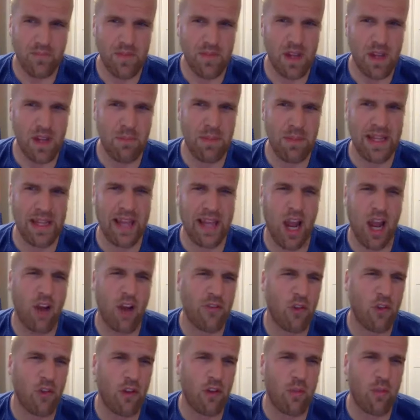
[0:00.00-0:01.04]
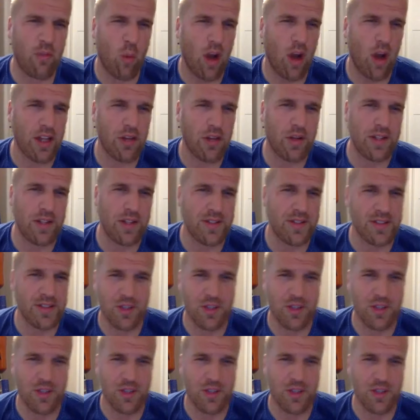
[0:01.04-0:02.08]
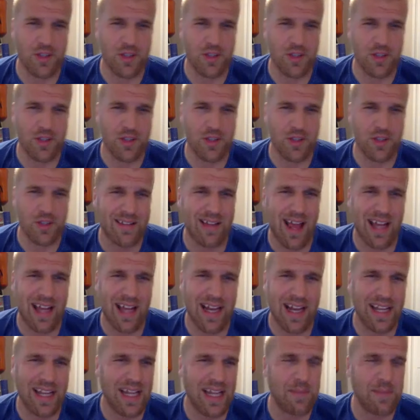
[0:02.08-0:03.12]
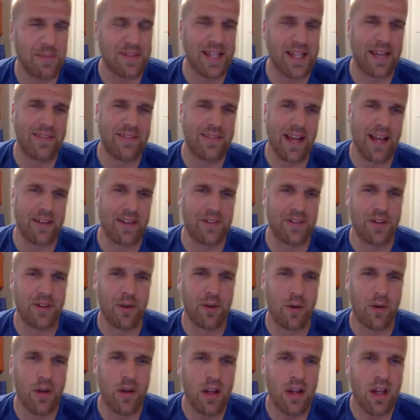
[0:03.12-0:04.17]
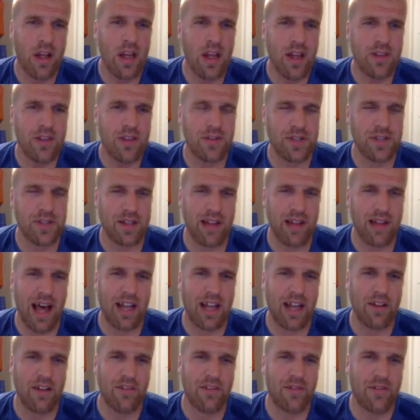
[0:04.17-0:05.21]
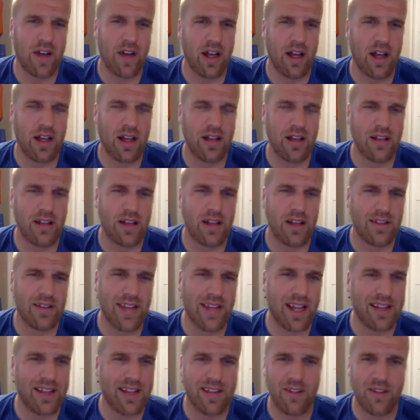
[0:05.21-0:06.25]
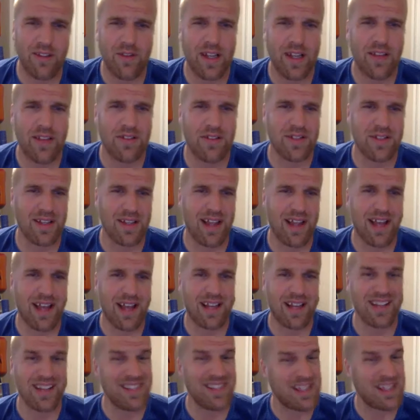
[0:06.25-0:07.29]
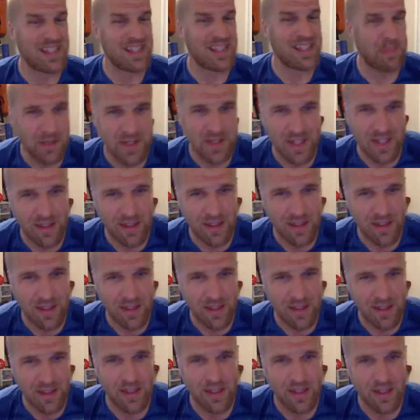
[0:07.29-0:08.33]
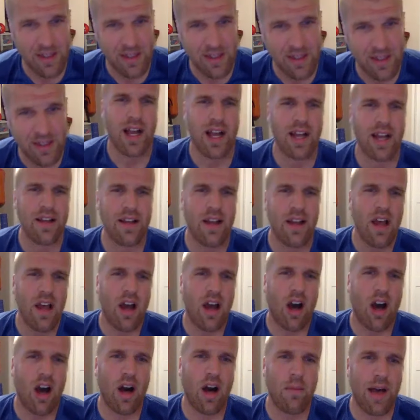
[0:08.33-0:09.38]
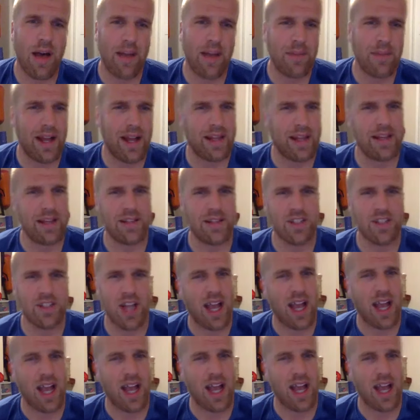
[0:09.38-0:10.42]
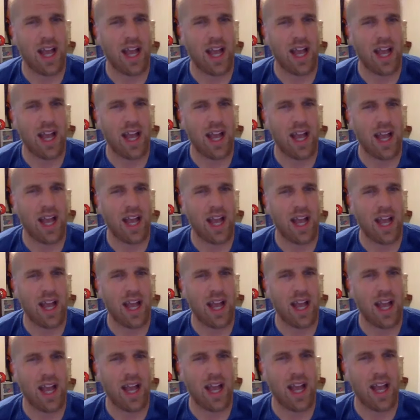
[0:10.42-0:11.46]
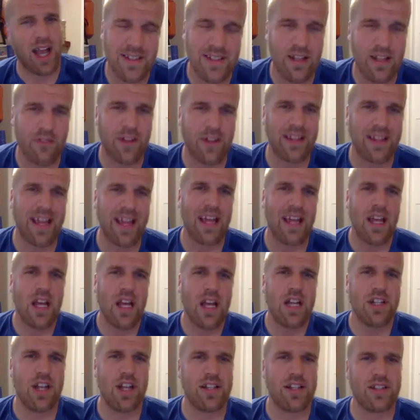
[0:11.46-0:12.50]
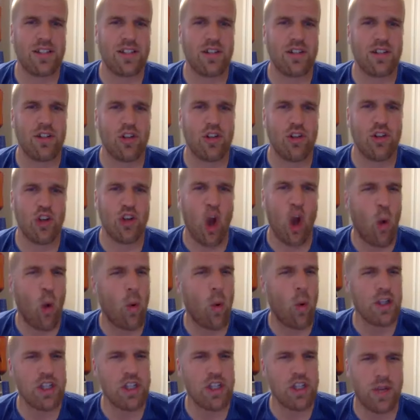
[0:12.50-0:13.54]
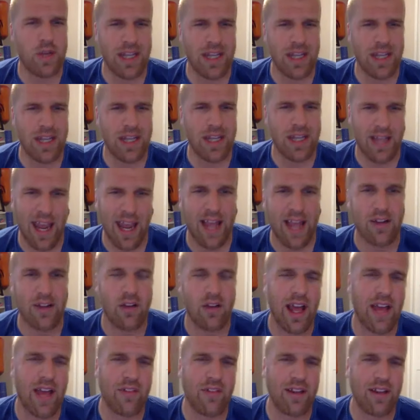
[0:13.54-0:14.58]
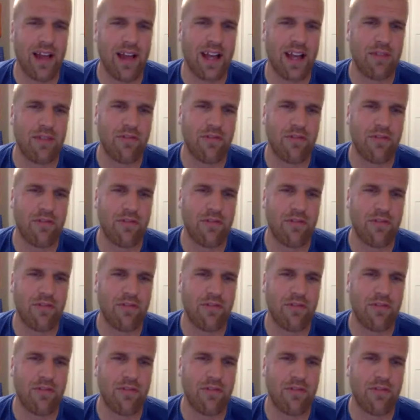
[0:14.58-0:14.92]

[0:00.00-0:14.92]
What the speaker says: be careful of what you consume online. I keep saying that too. There's a lot of negativity. There's a lot of conspiracy theories going on. I'm not going to chime in on stuff like that. Just know what you can handle. I have a lot